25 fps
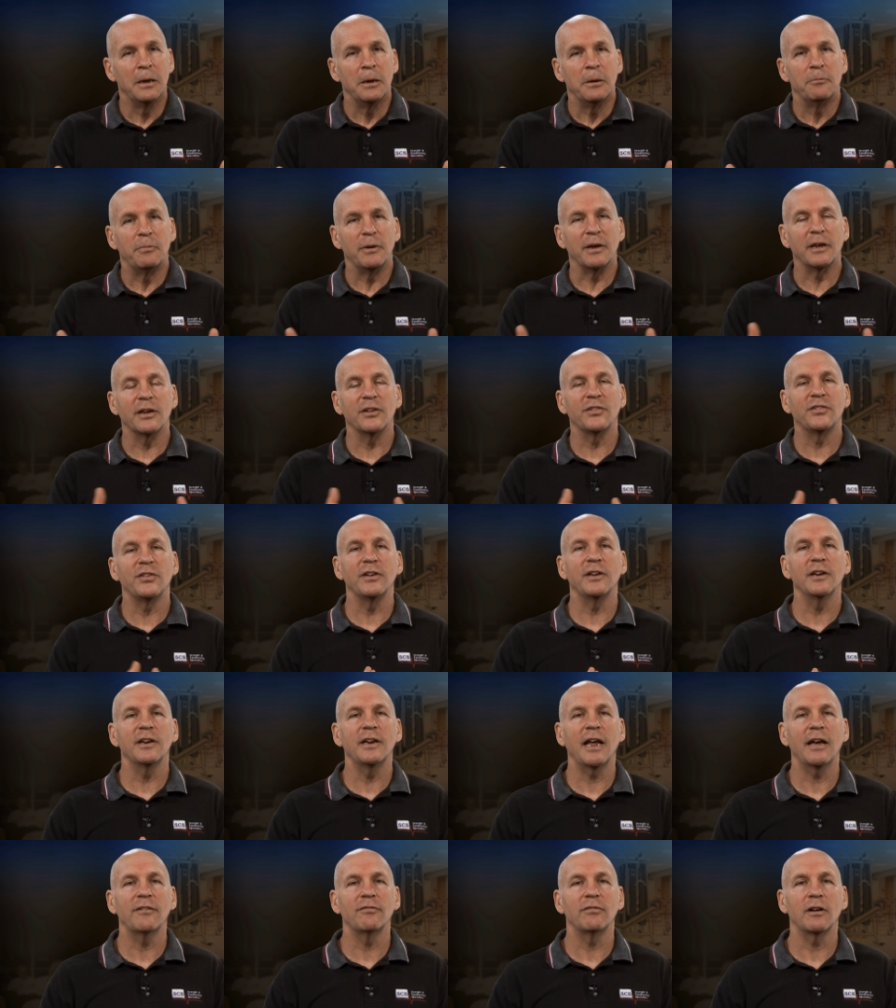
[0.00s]
because he
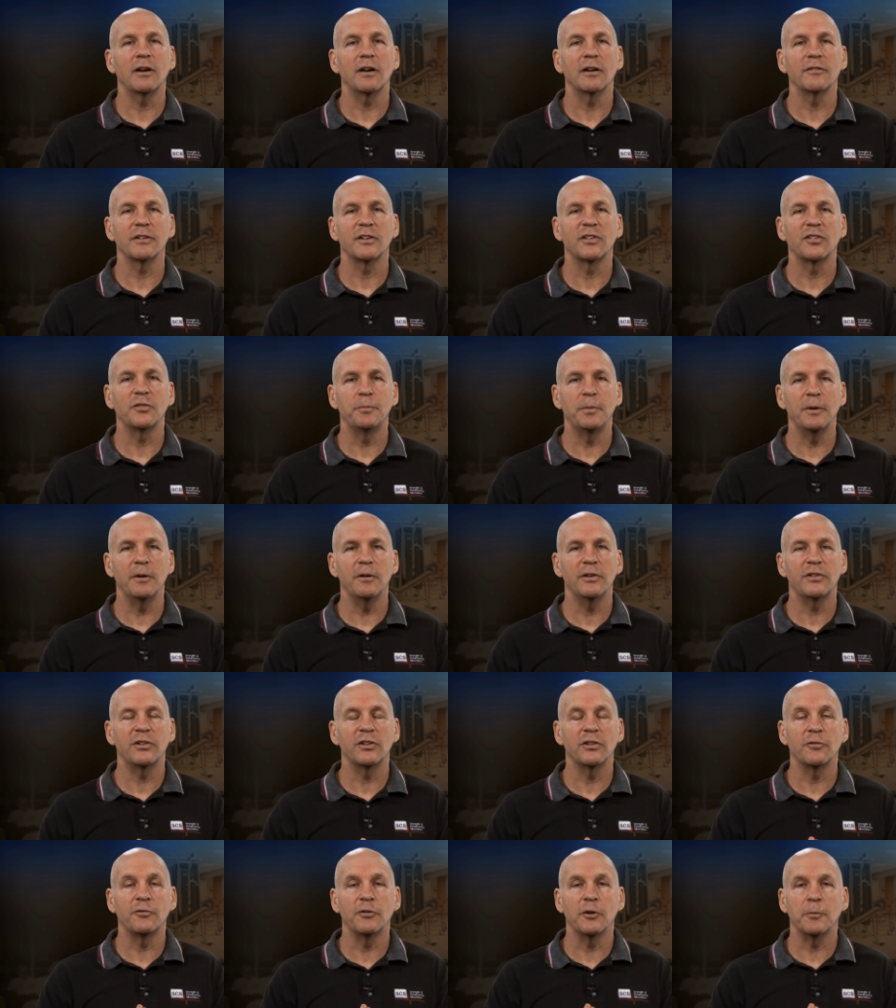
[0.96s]
didn't have a lot of
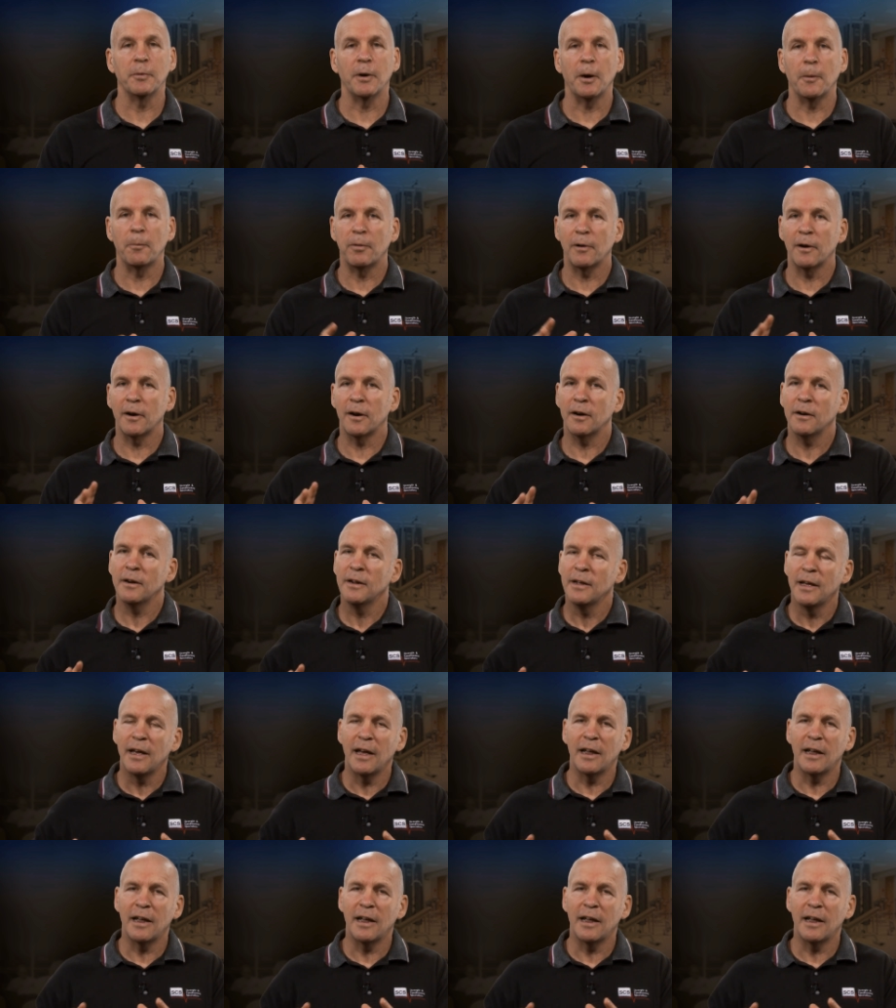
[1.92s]
experience as a football player,